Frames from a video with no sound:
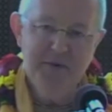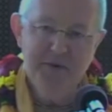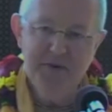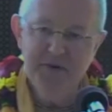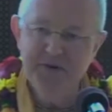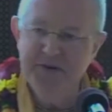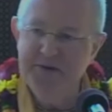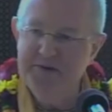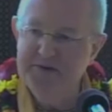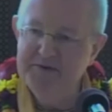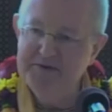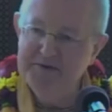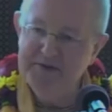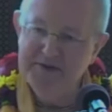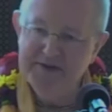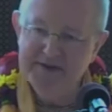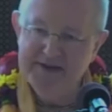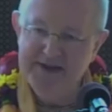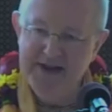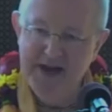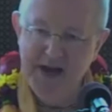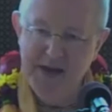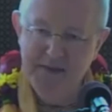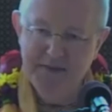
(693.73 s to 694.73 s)
was just the
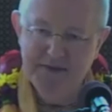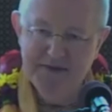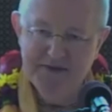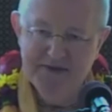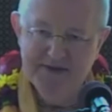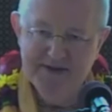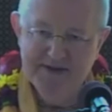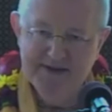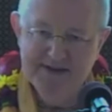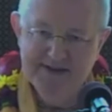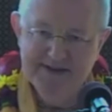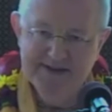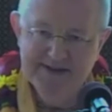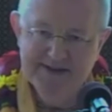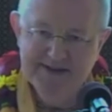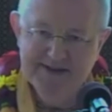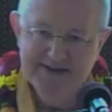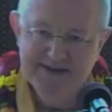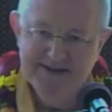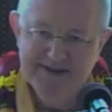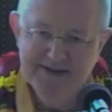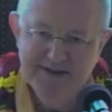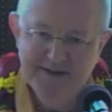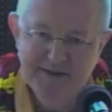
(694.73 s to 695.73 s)
opposite.
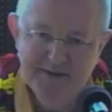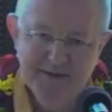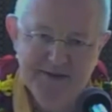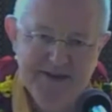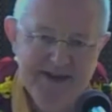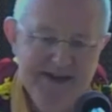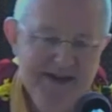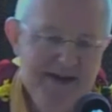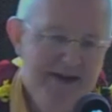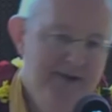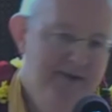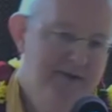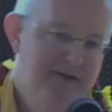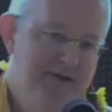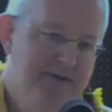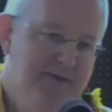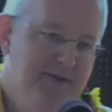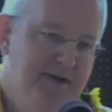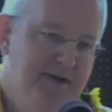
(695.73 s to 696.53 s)
When he got the special